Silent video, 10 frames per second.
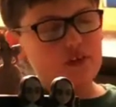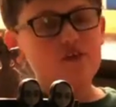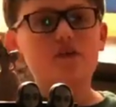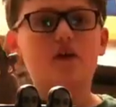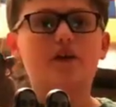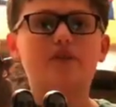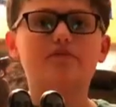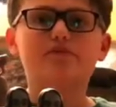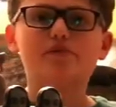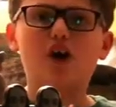Sorry,
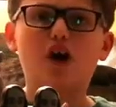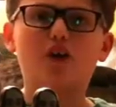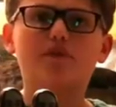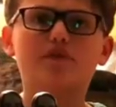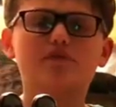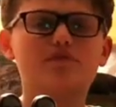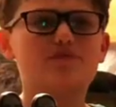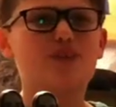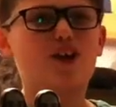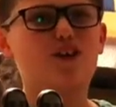carved,
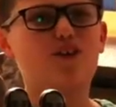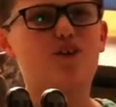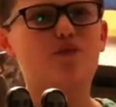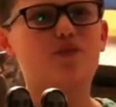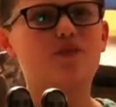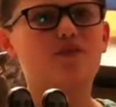not curved.